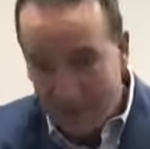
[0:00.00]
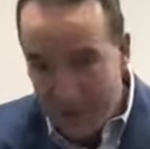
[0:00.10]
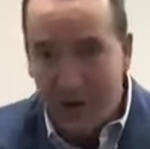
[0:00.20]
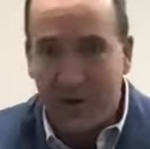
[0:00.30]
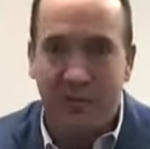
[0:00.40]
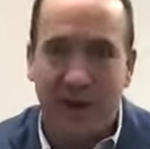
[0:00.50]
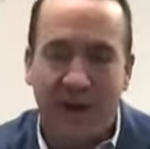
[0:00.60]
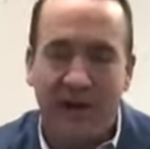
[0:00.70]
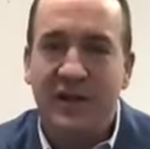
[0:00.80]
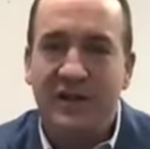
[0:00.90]
talking
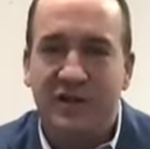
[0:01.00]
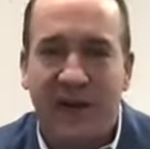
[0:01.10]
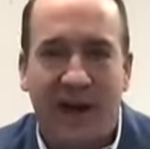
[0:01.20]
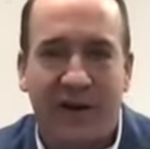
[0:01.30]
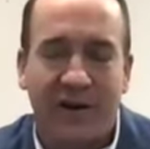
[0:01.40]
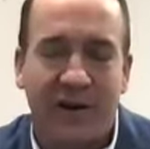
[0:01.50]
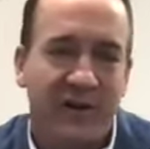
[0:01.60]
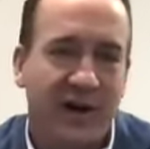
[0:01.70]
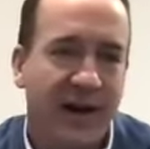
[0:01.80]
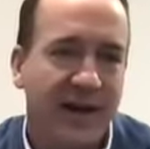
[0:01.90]
about soccer, right?